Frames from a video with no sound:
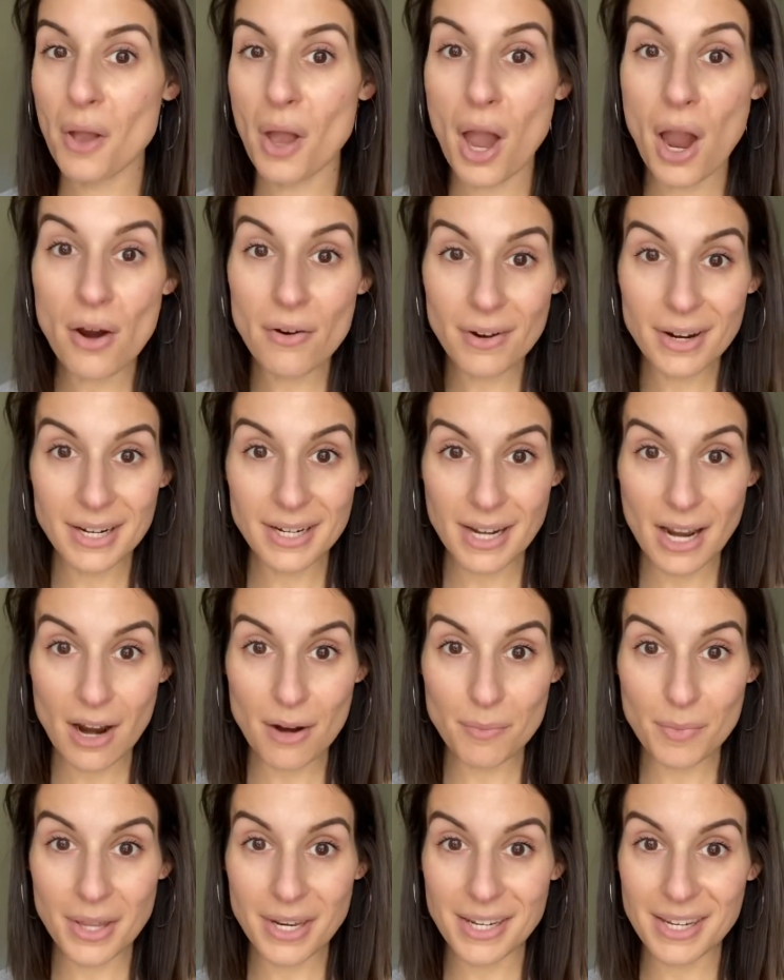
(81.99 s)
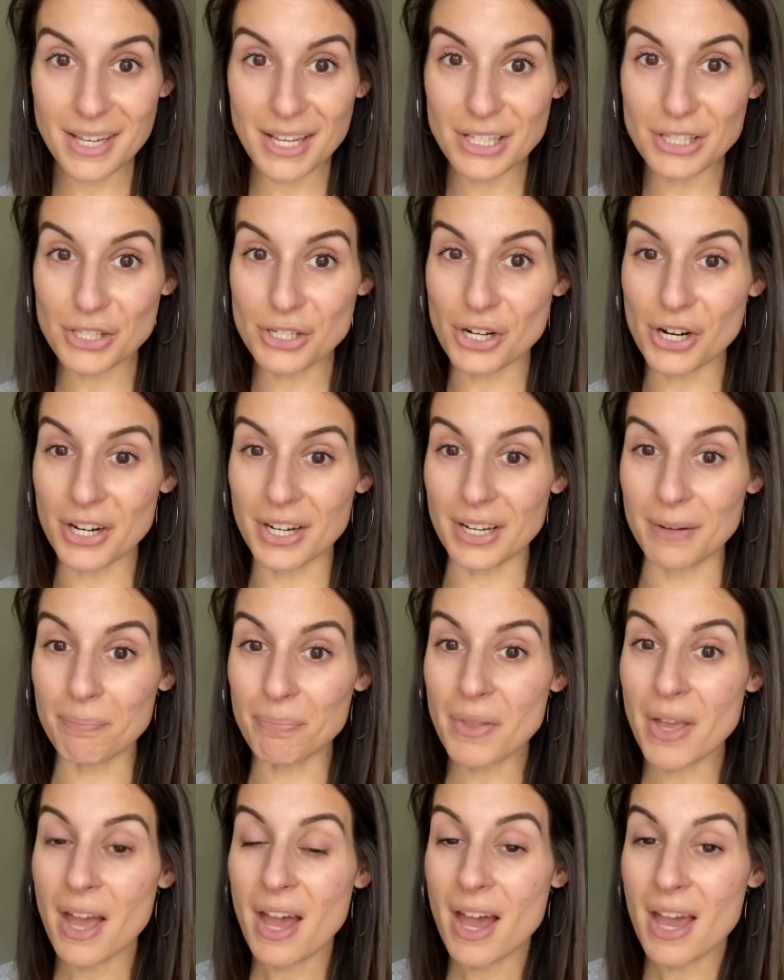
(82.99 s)
All right, now I'm ready to get started.
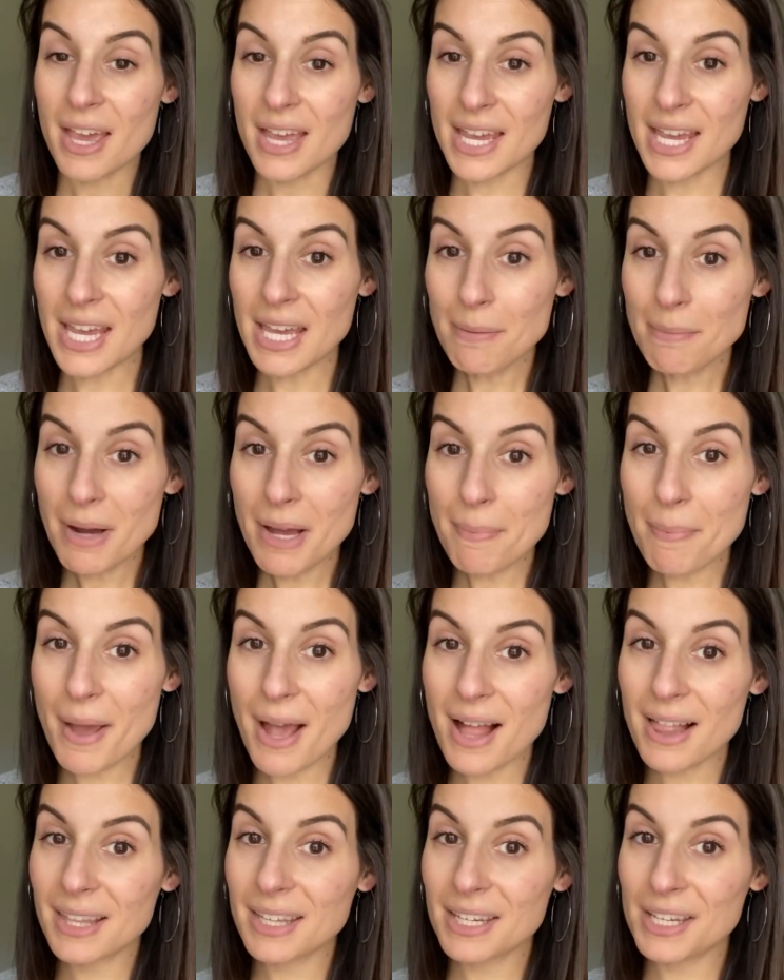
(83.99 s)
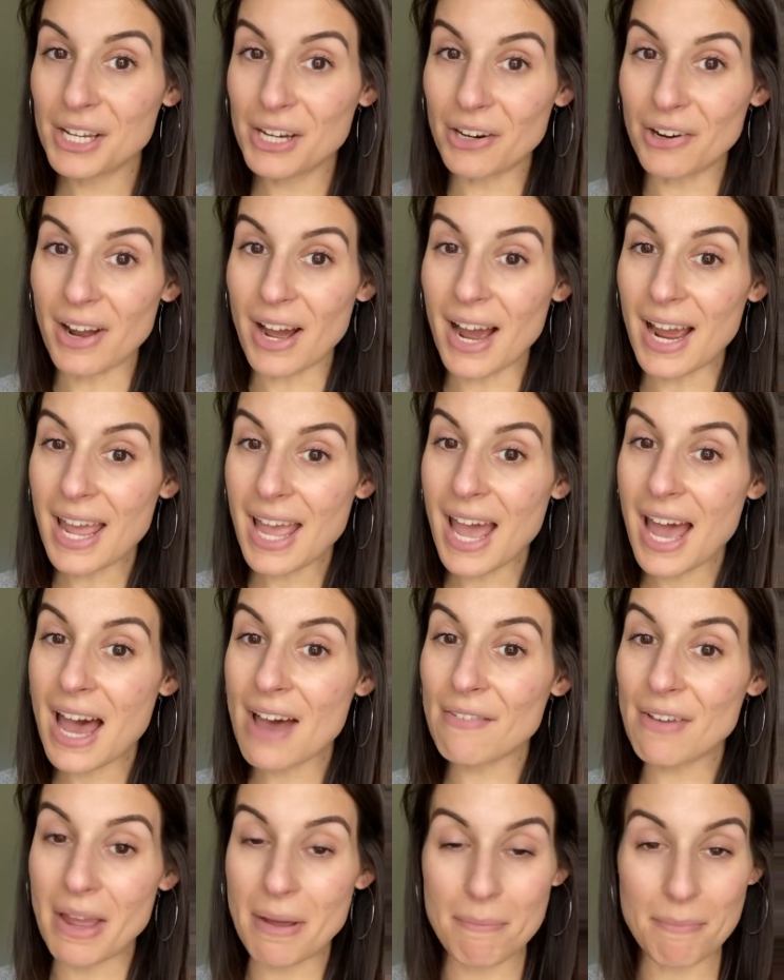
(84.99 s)
In my palette here, I
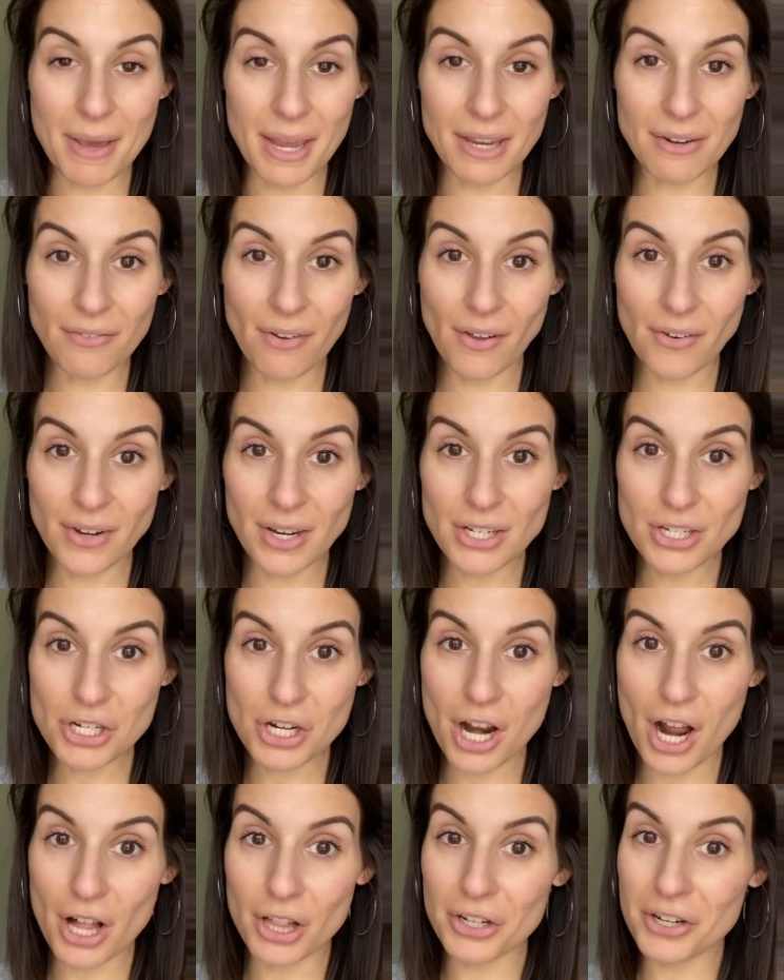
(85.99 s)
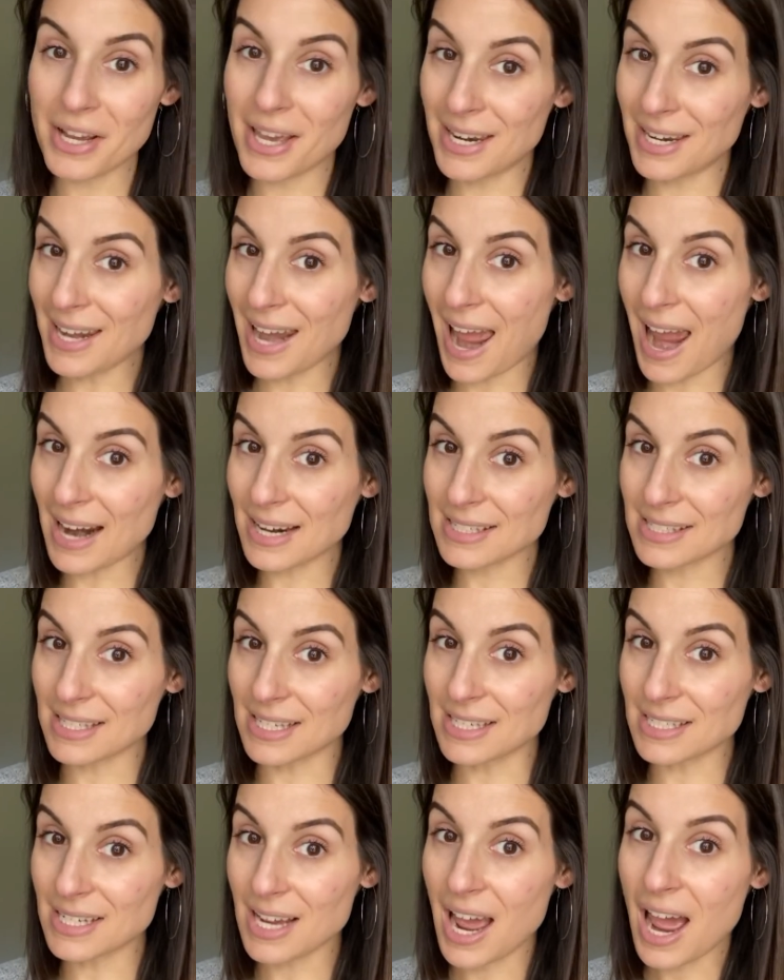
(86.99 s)
have a main foundation color and an
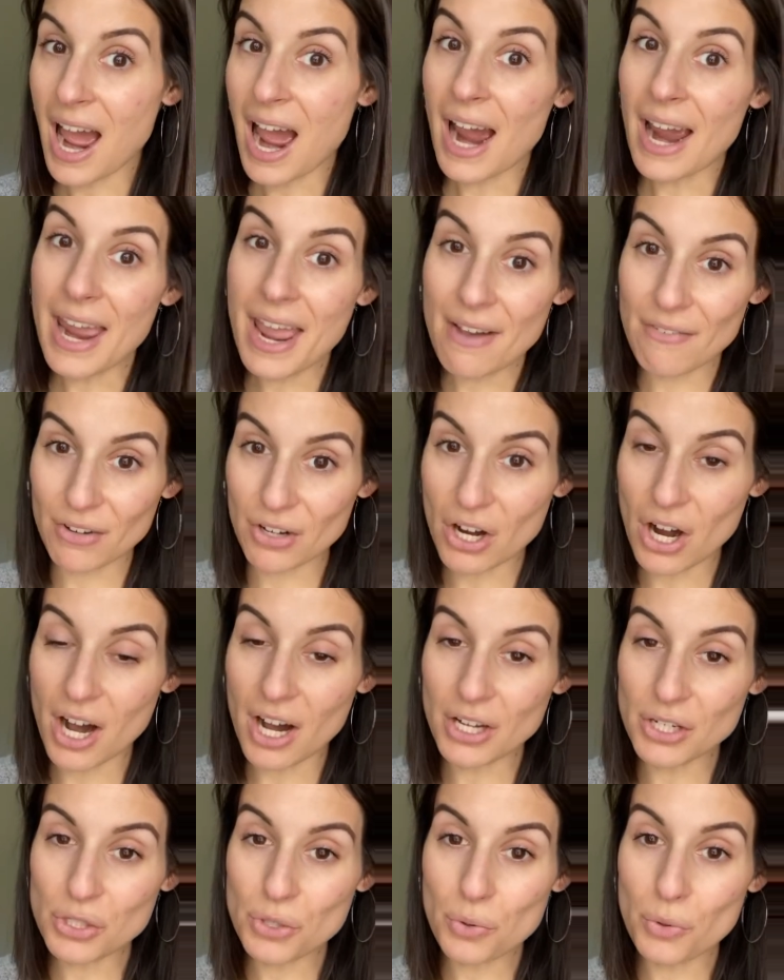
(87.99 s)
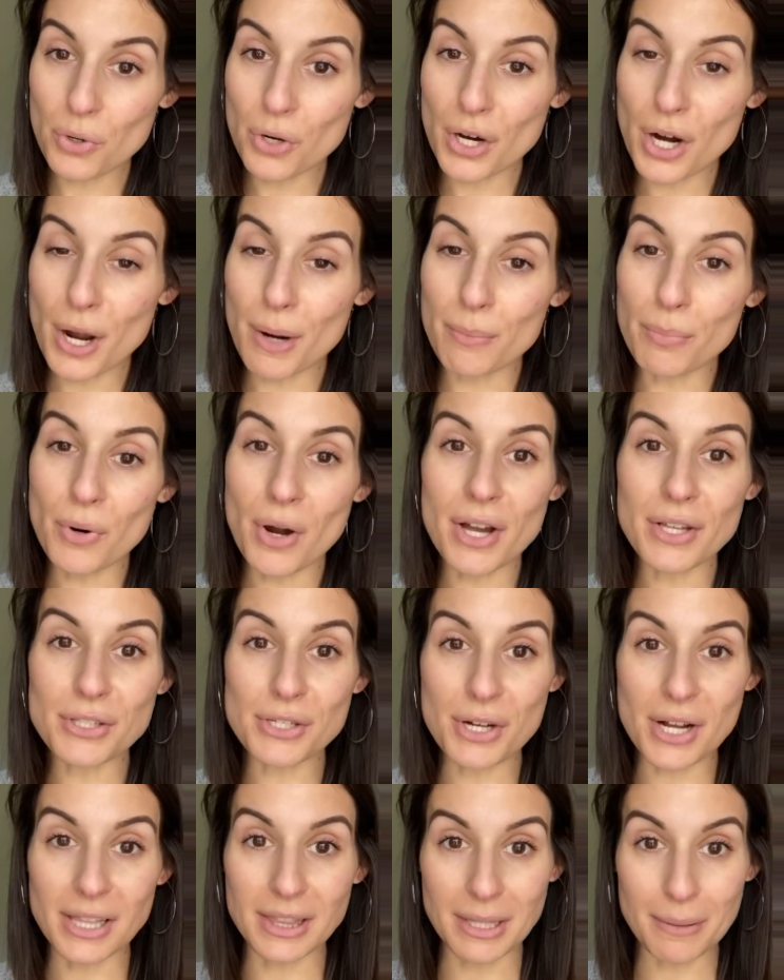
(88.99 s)
accent. I have a contour, a
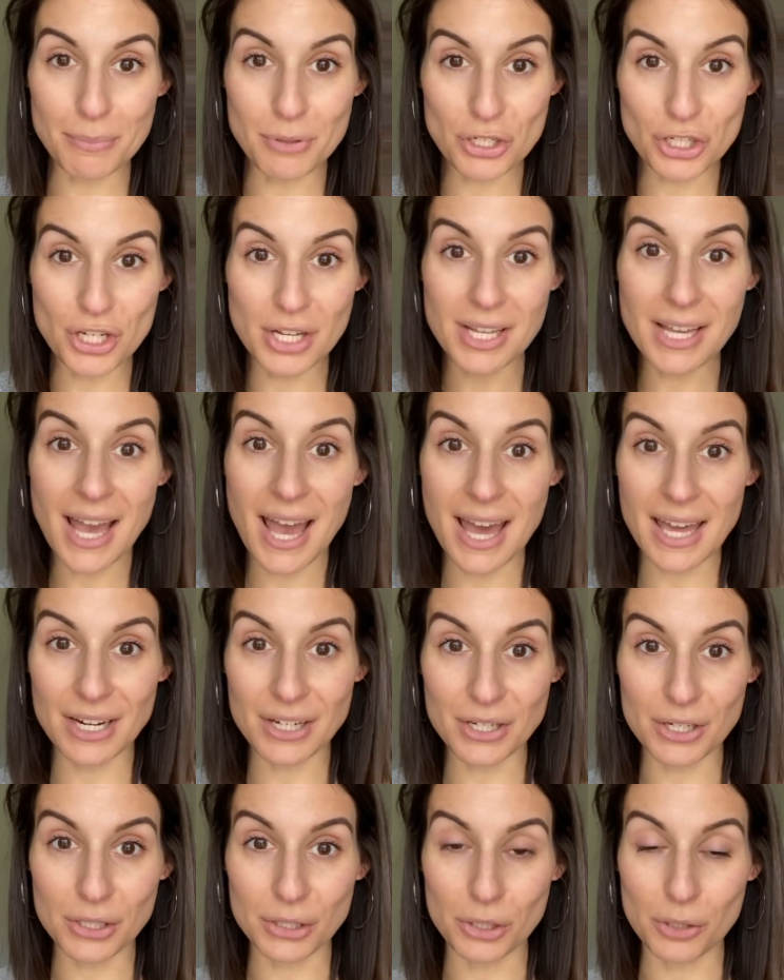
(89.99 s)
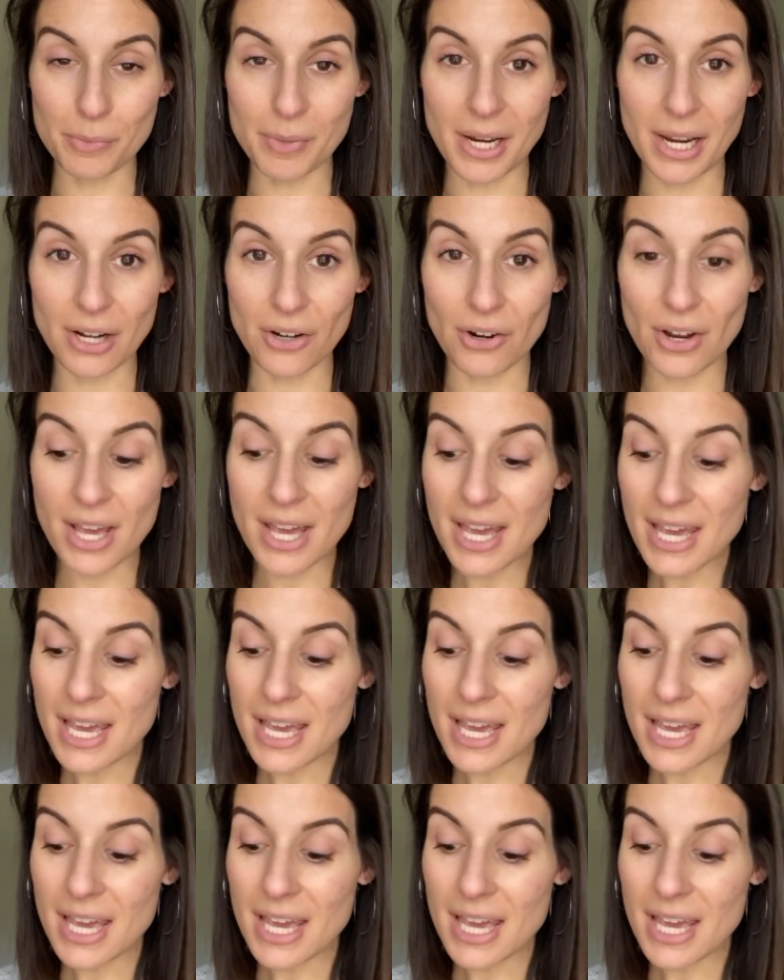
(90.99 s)
bronzer, a lip and cheek, and an illuminator.